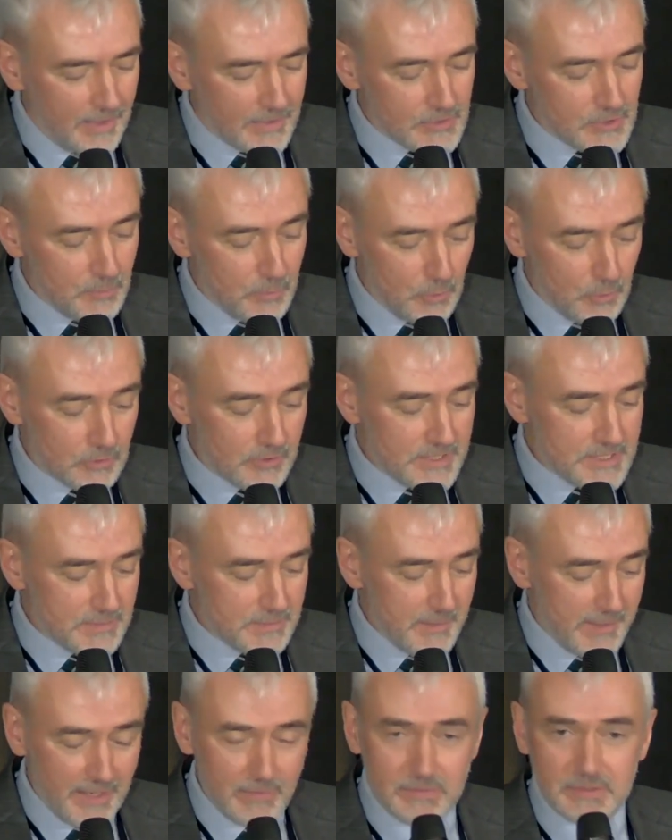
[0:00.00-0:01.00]
SPORE is
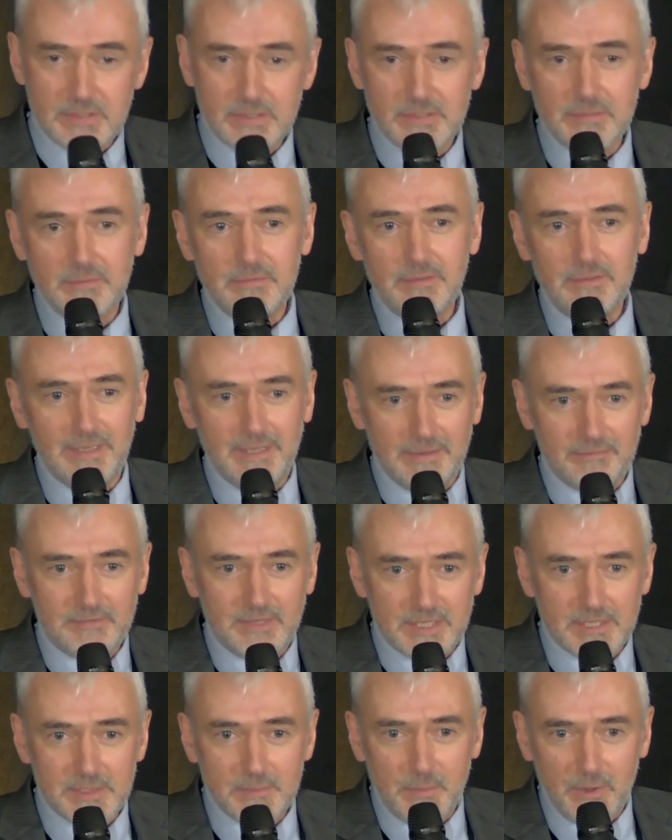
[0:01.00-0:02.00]
about
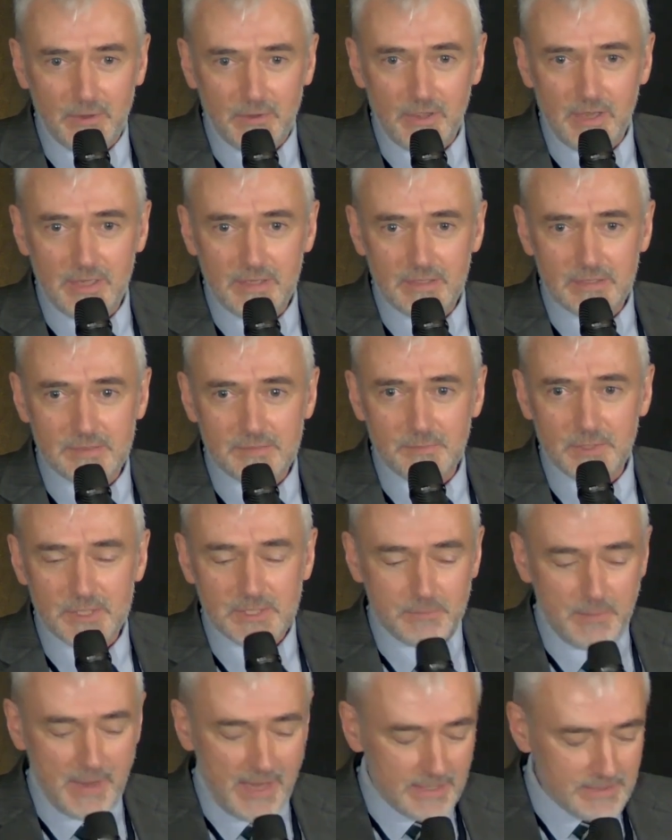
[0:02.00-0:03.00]
lived experience,
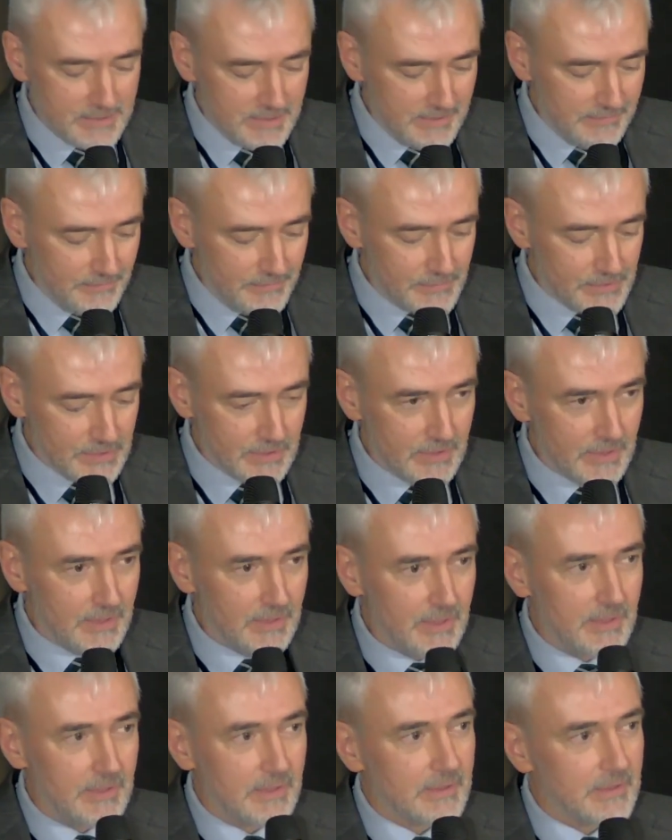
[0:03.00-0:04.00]
perspectives
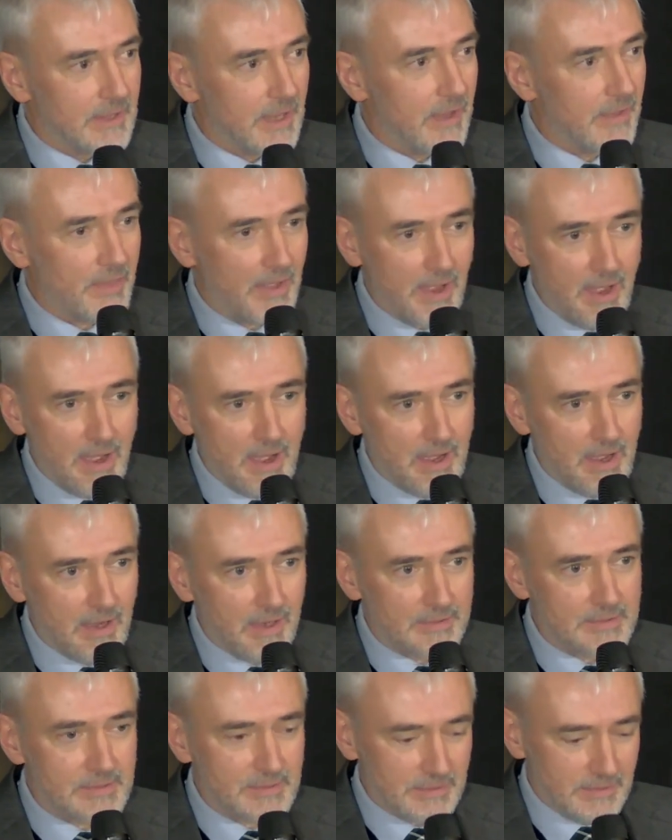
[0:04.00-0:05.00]
at the
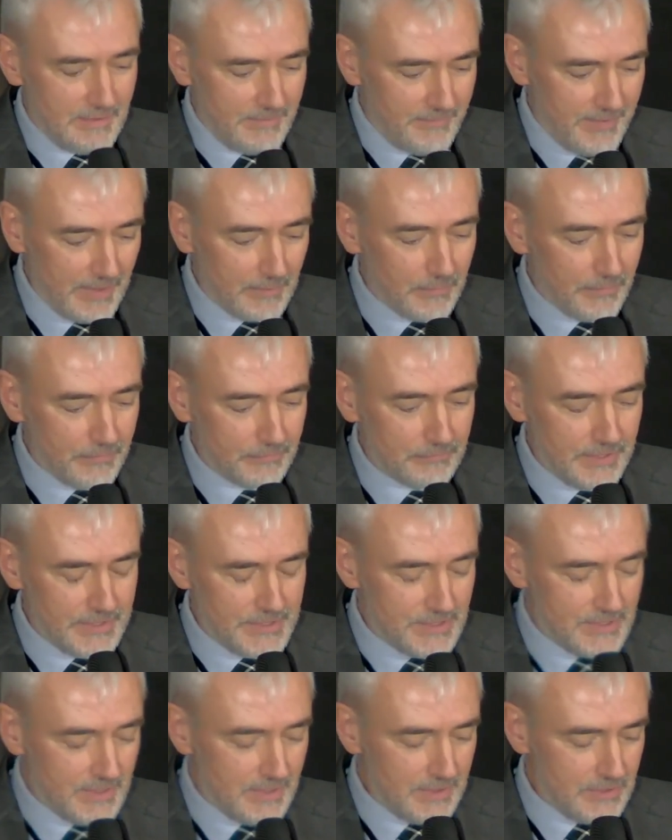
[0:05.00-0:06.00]
heart of health
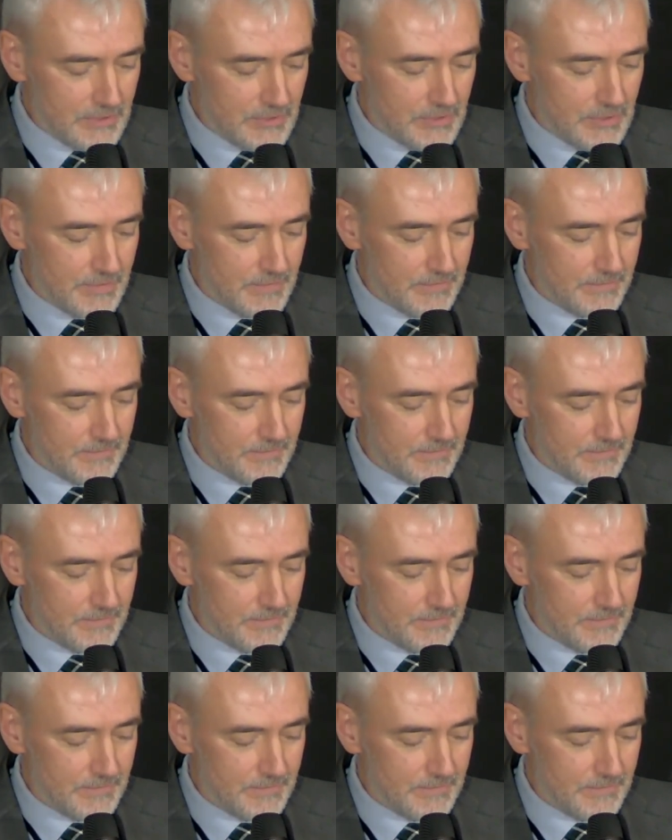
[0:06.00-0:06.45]
research,